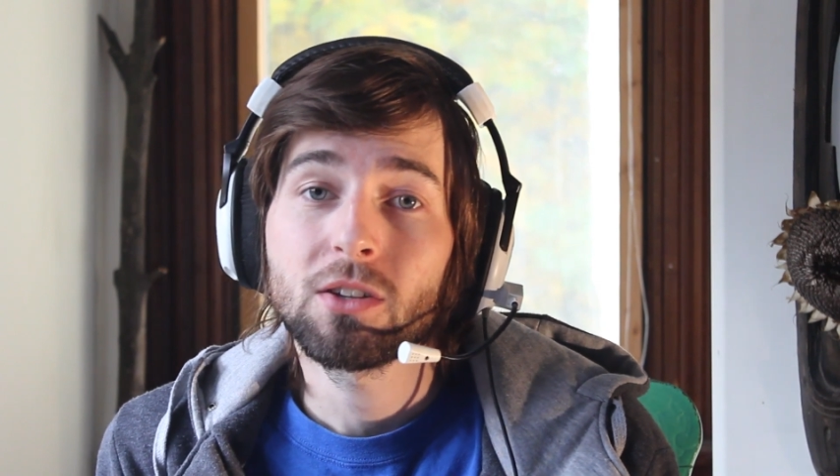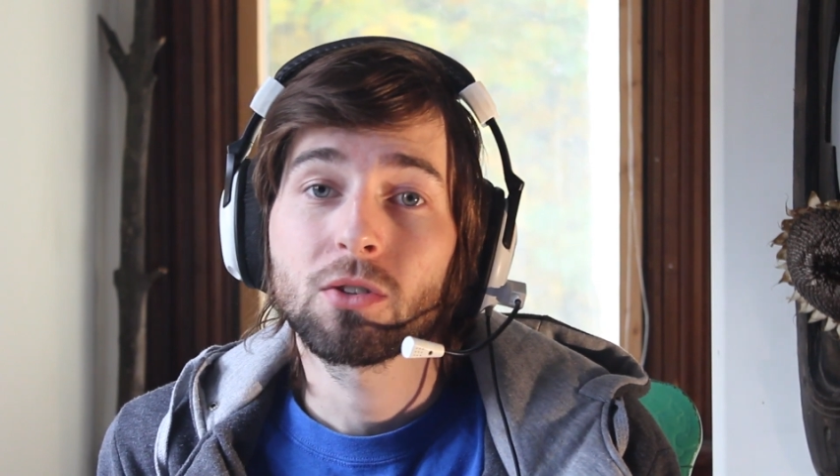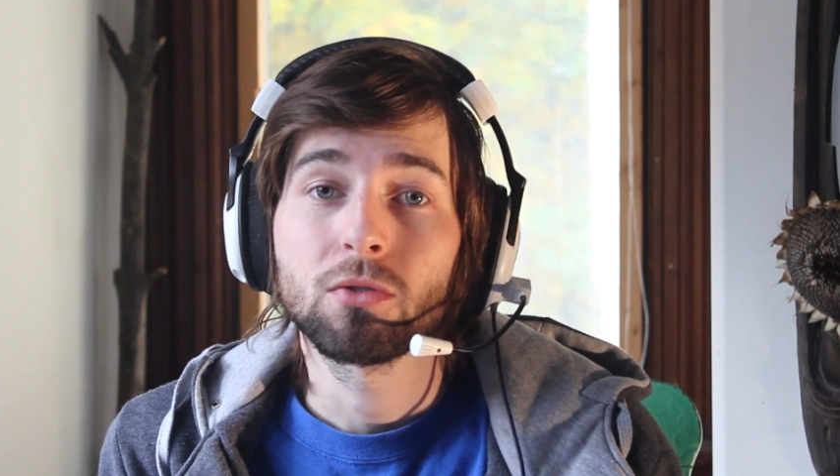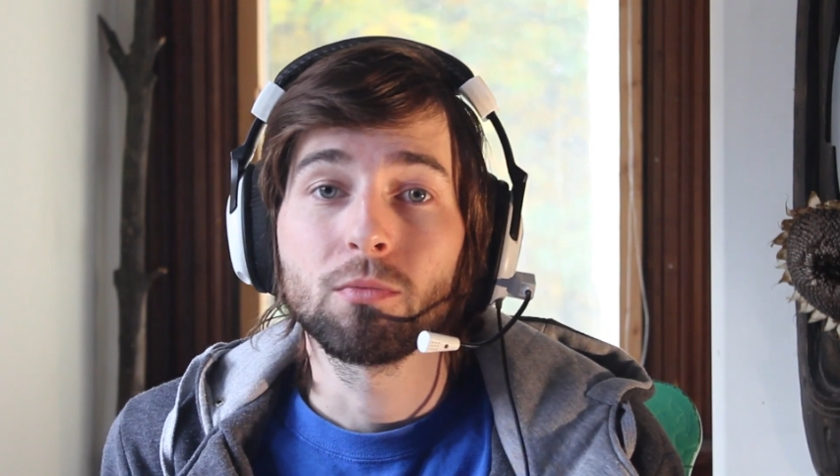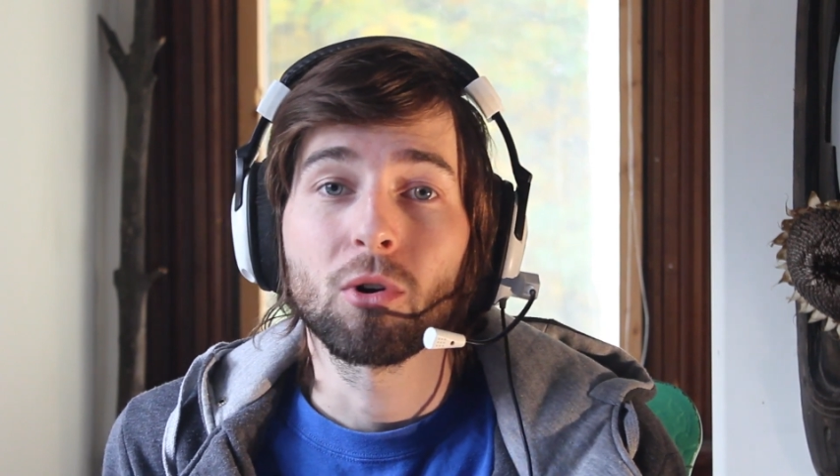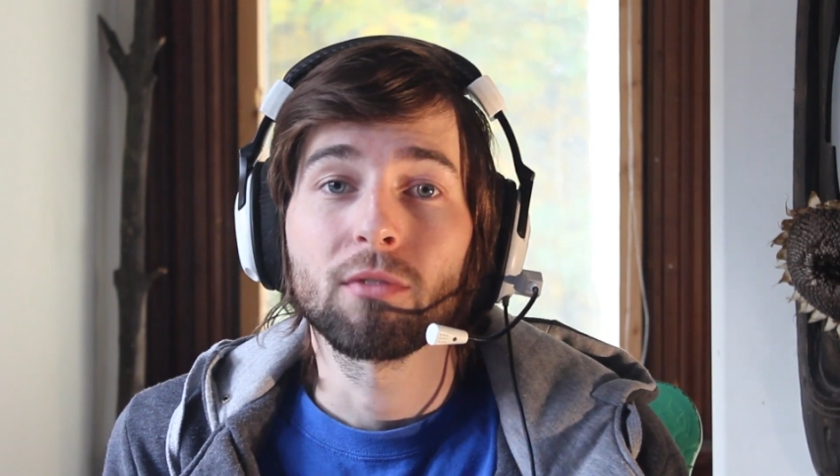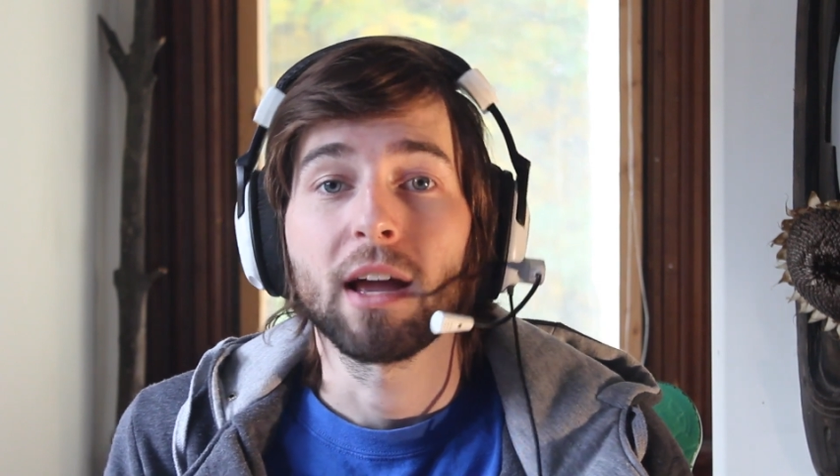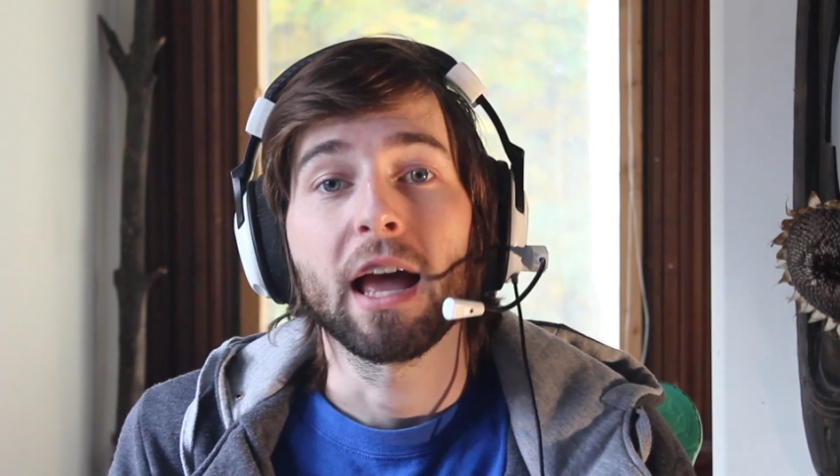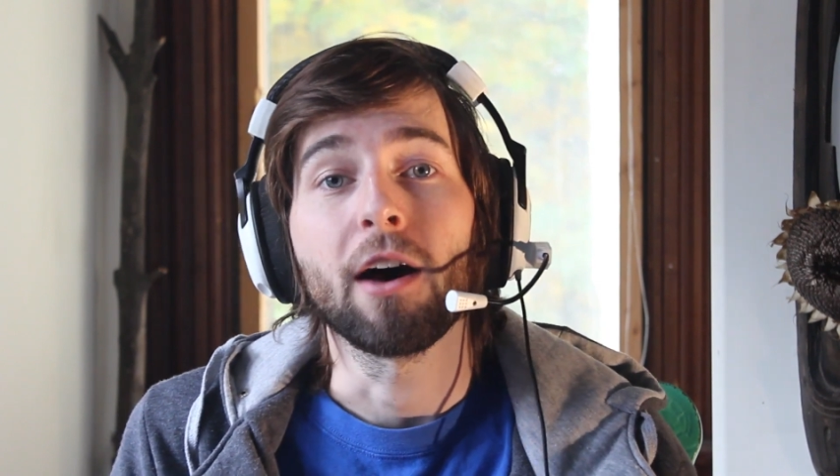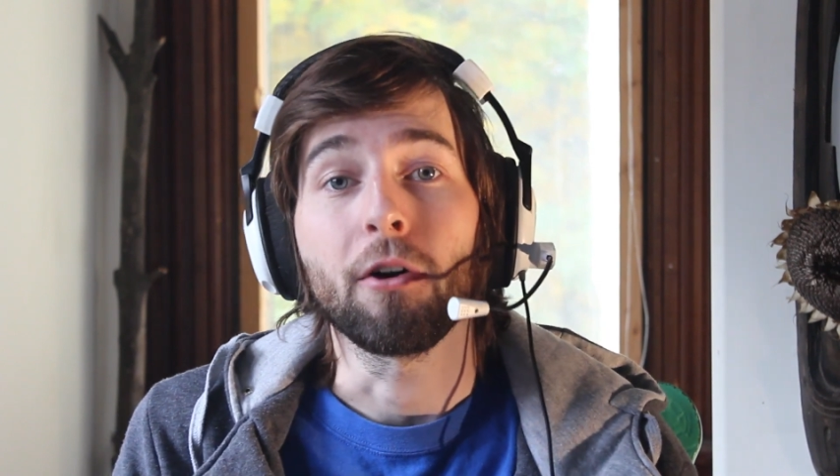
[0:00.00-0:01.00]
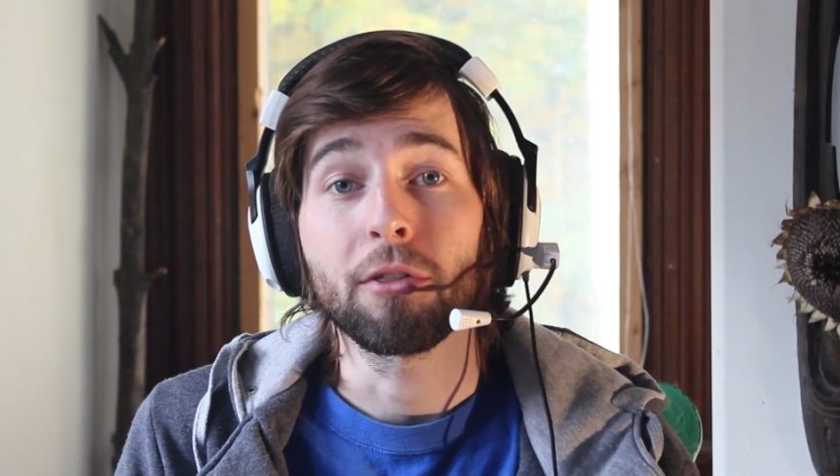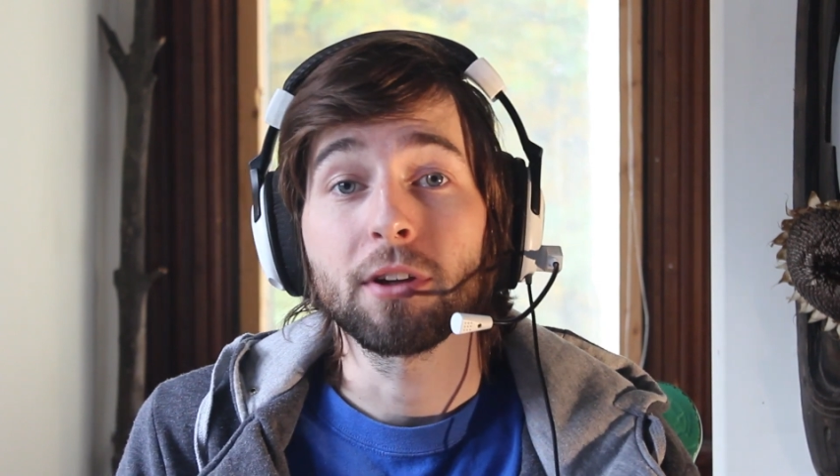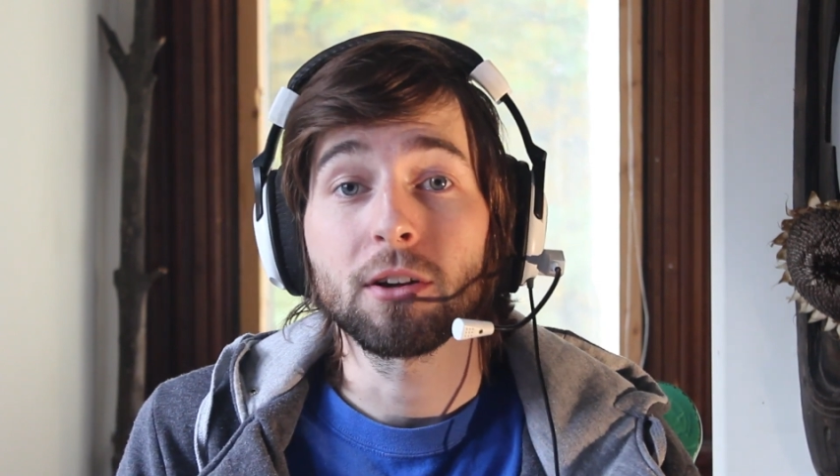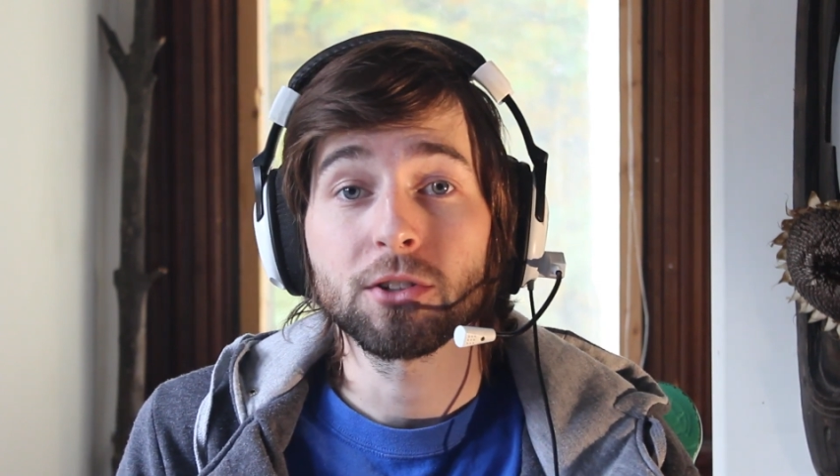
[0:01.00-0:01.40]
to do more of a healthy